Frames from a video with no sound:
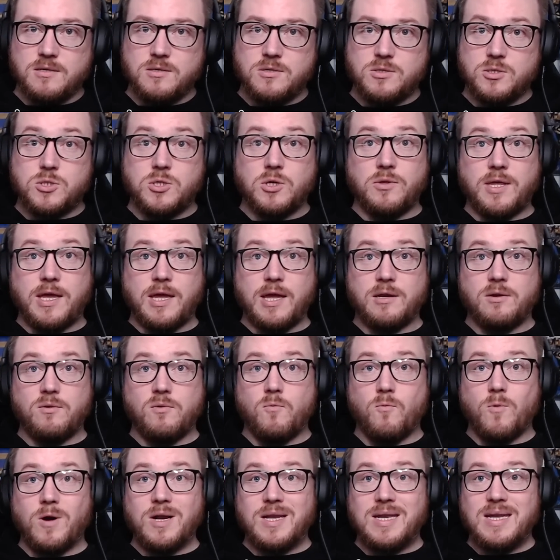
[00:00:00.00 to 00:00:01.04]
so that
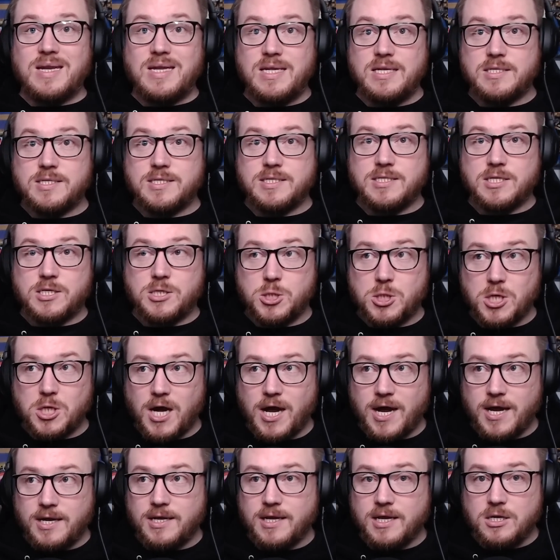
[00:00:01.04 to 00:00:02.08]
what needs to
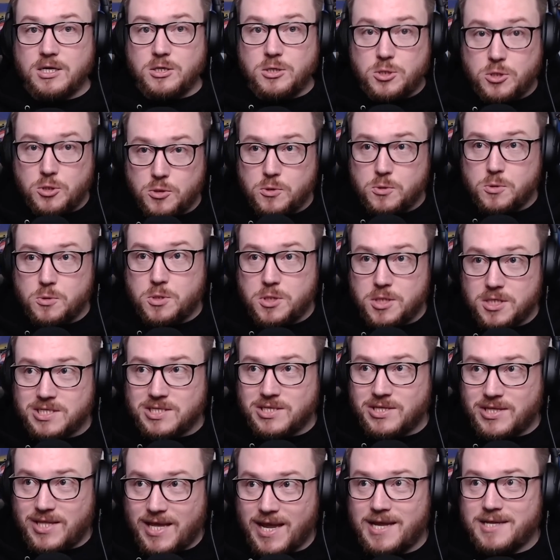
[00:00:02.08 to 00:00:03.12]
shine can do
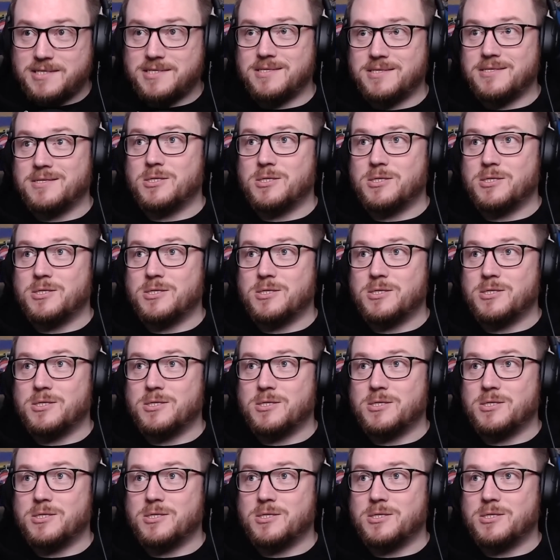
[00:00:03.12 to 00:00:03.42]
just that,